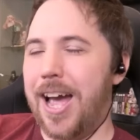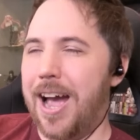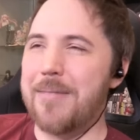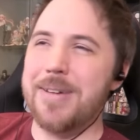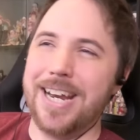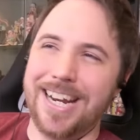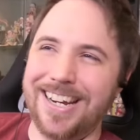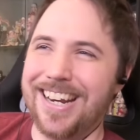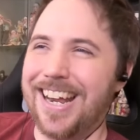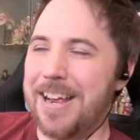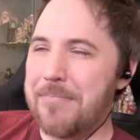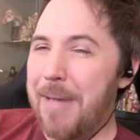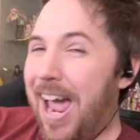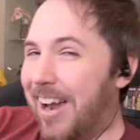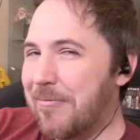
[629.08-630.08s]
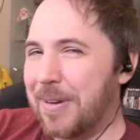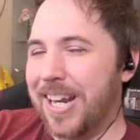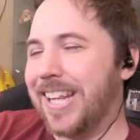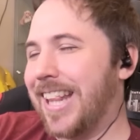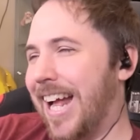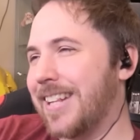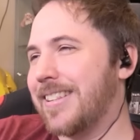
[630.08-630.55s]
I mean,
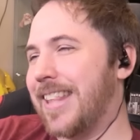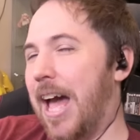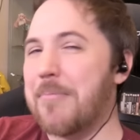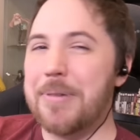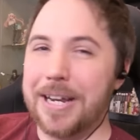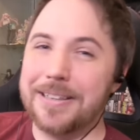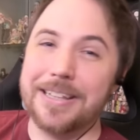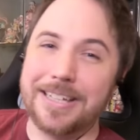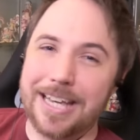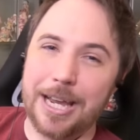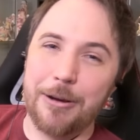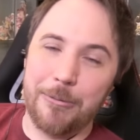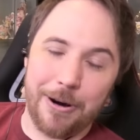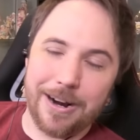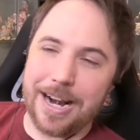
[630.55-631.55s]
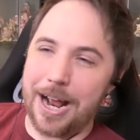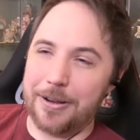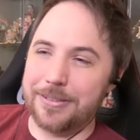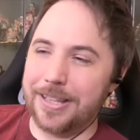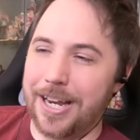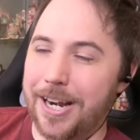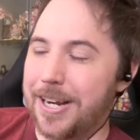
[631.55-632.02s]
maybe, that being the key word
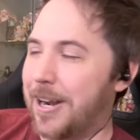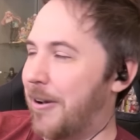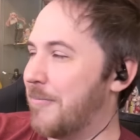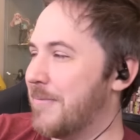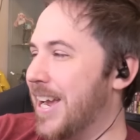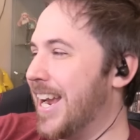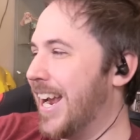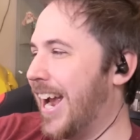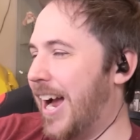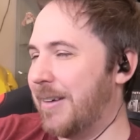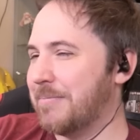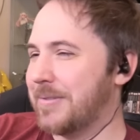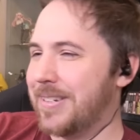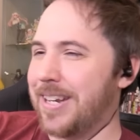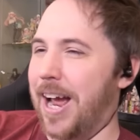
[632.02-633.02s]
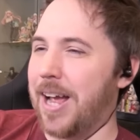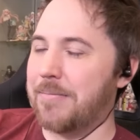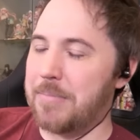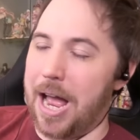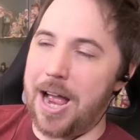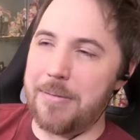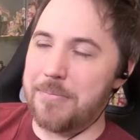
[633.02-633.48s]
out there. You know, me, I'm
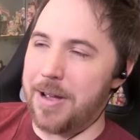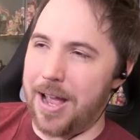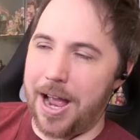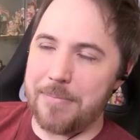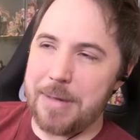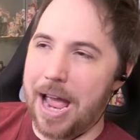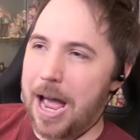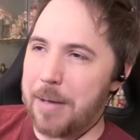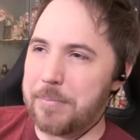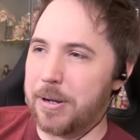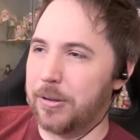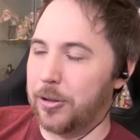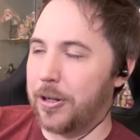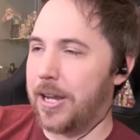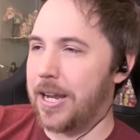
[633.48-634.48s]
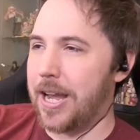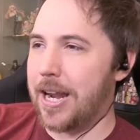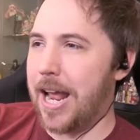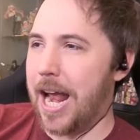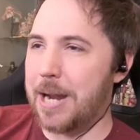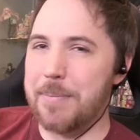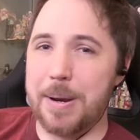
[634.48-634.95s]
happy looking
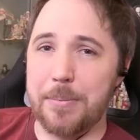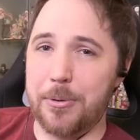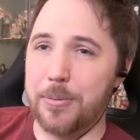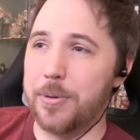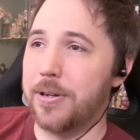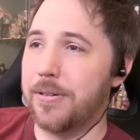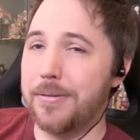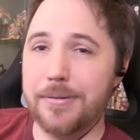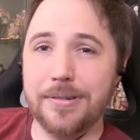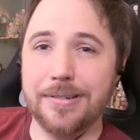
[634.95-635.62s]
at anime, booba.